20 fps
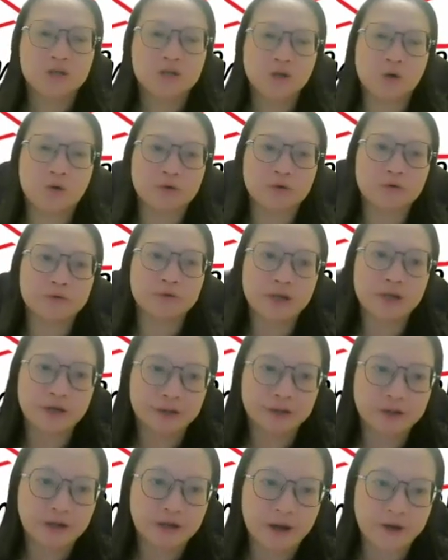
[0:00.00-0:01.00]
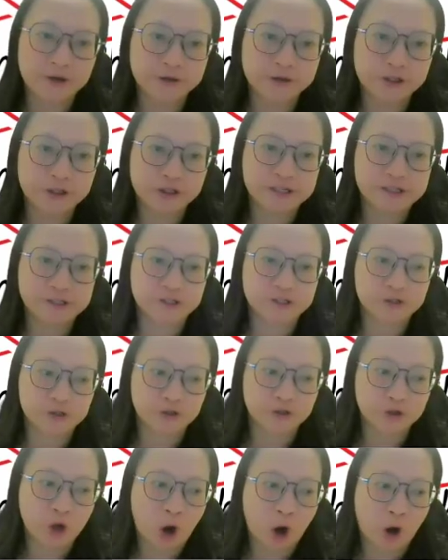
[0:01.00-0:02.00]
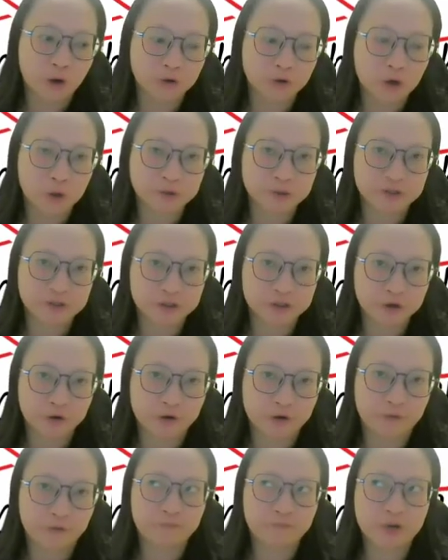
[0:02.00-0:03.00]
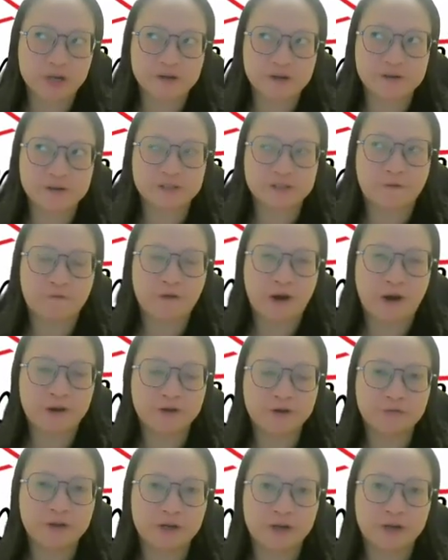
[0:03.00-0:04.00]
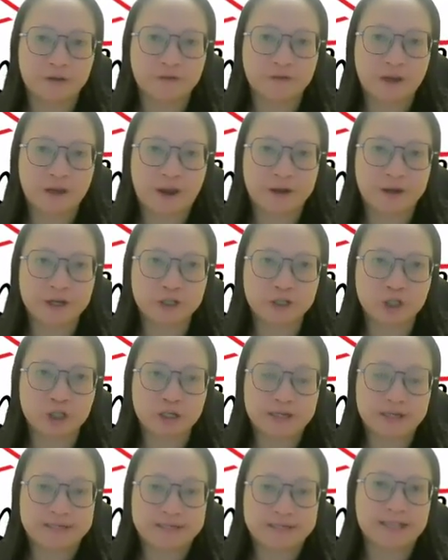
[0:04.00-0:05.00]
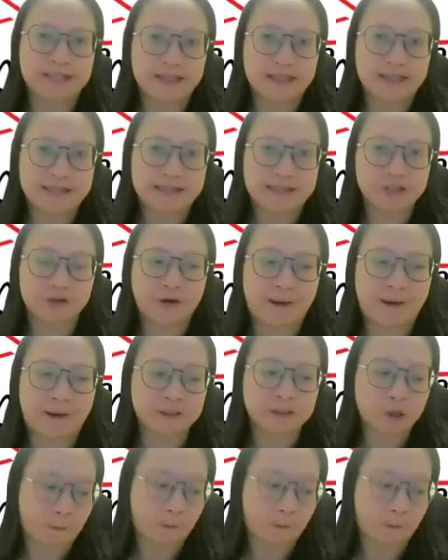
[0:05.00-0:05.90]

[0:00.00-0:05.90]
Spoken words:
total kinetic energy is not conserved because the final kinetic energy is lesser as